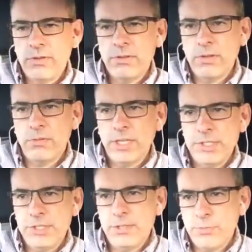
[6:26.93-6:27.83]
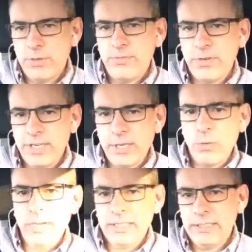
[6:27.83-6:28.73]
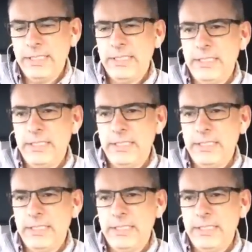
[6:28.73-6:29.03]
The relationship went very quickly.